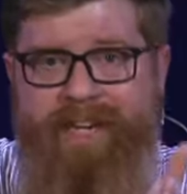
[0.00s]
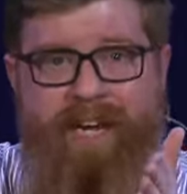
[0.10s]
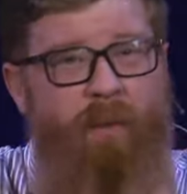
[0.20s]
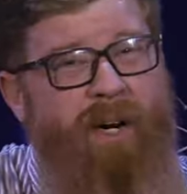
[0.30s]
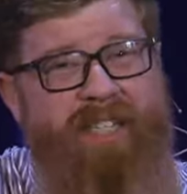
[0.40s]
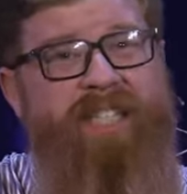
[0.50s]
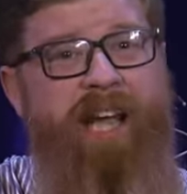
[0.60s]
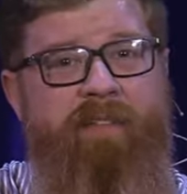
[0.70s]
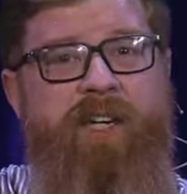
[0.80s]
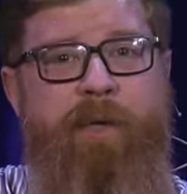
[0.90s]
Now we're at
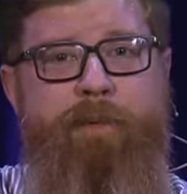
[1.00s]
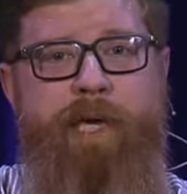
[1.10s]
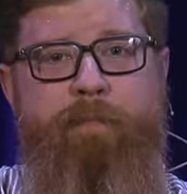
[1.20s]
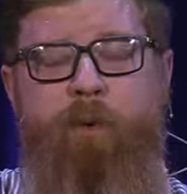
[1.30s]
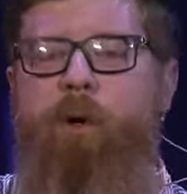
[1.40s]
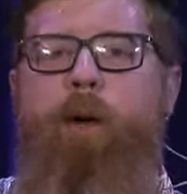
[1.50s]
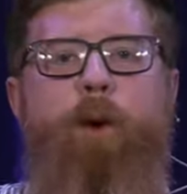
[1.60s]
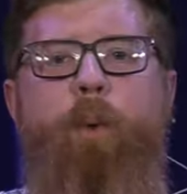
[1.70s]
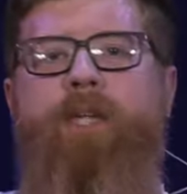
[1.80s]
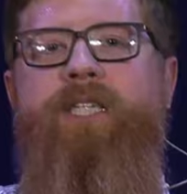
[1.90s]
70 people,
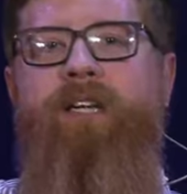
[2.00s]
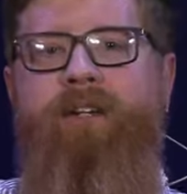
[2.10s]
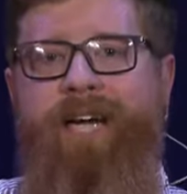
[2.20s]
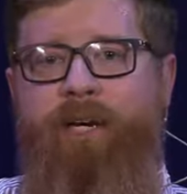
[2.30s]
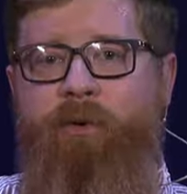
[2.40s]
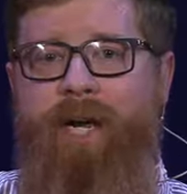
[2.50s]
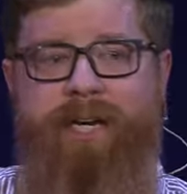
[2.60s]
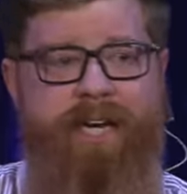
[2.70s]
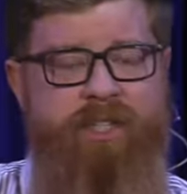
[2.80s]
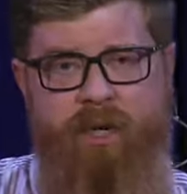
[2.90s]
but we're still not a great
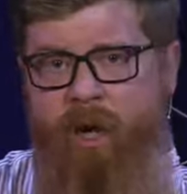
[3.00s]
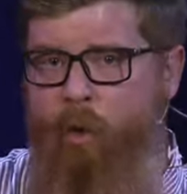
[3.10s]
nation.